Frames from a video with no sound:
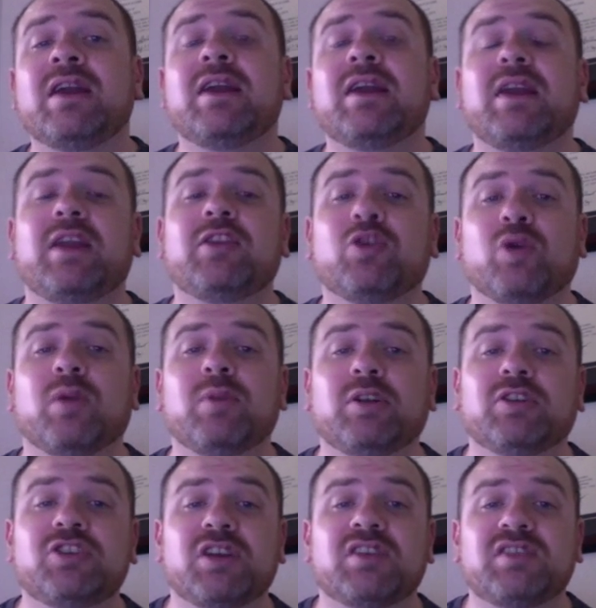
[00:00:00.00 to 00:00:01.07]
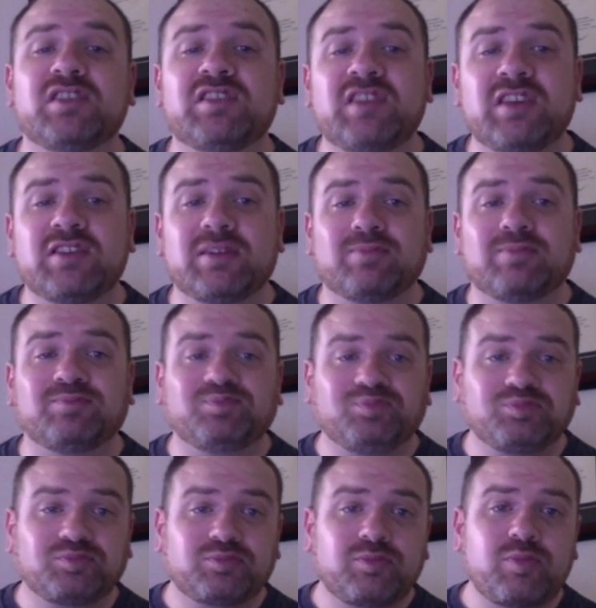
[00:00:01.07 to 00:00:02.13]
in the criminal justice system?
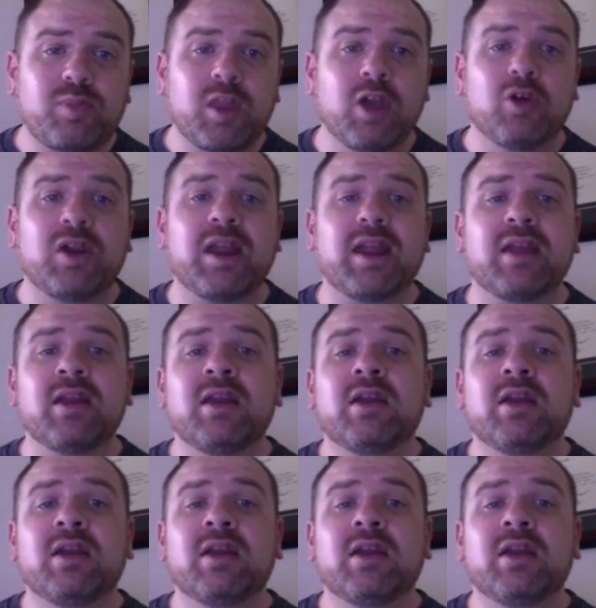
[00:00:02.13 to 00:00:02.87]
Okay,